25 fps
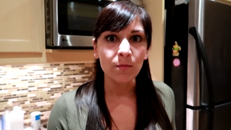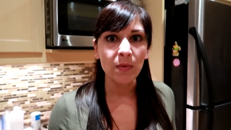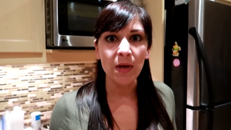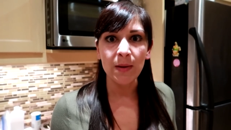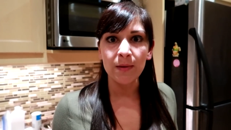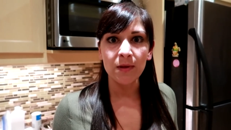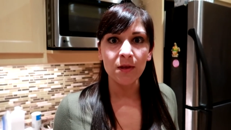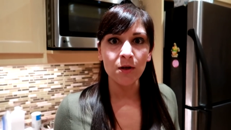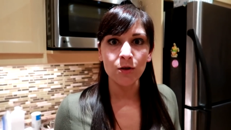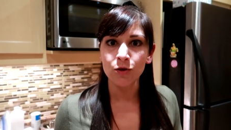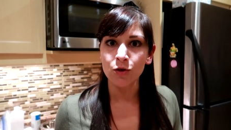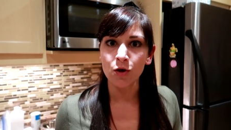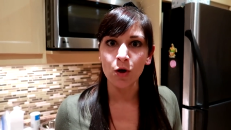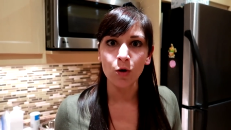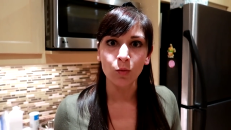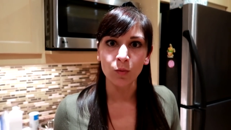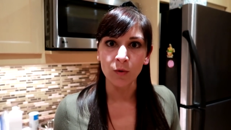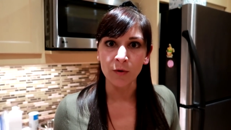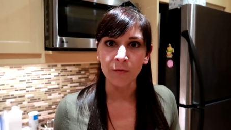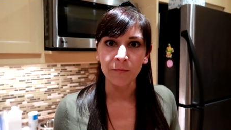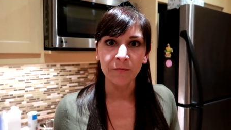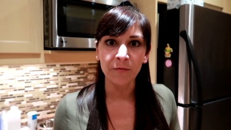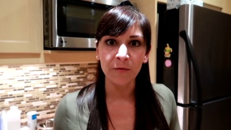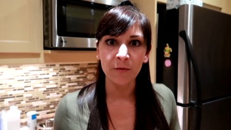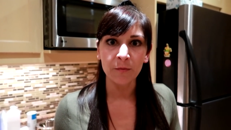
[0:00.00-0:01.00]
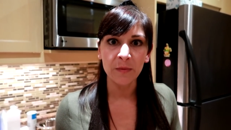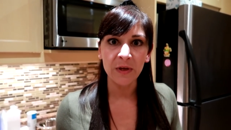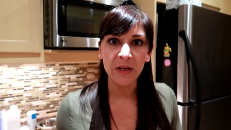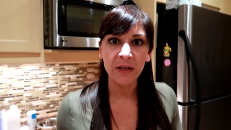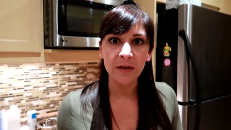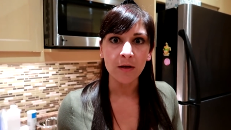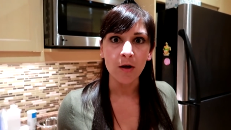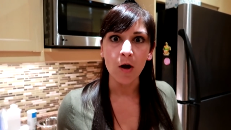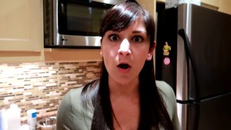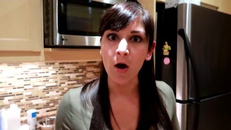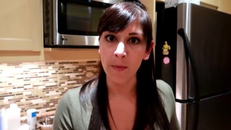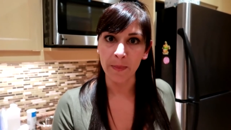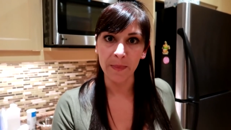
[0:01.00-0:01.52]
Maybe there's no room for
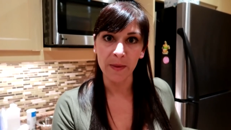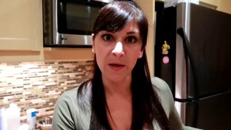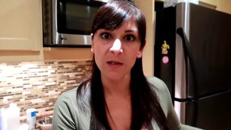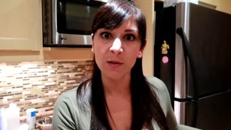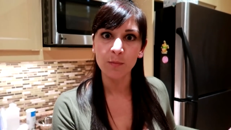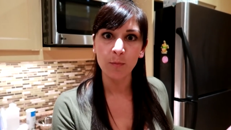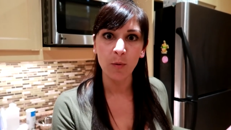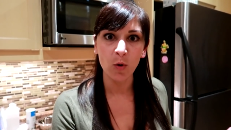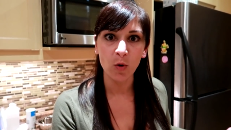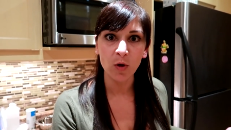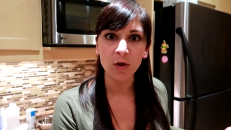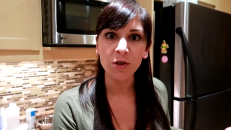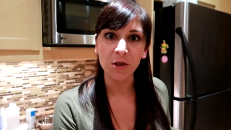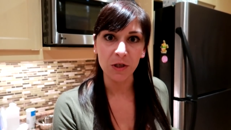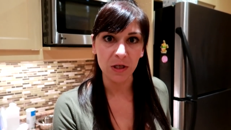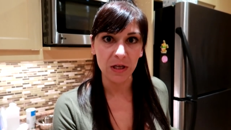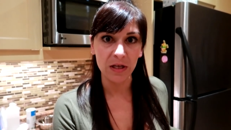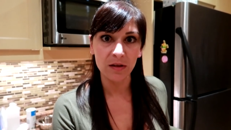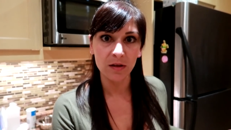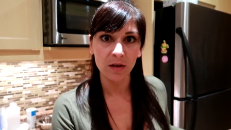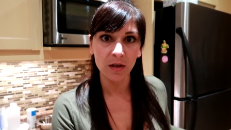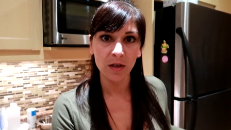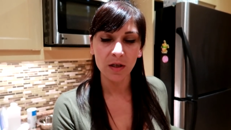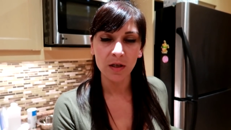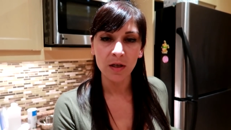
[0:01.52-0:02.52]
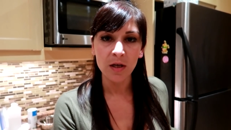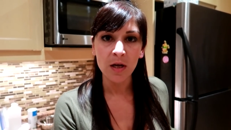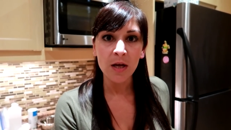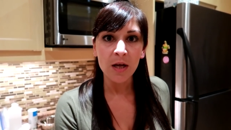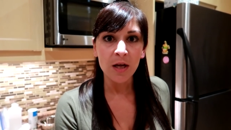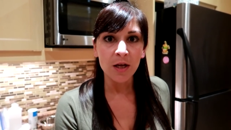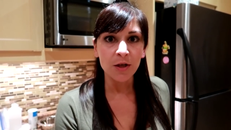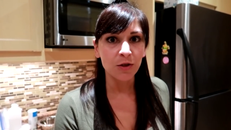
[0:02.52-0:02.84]
me on this porch either.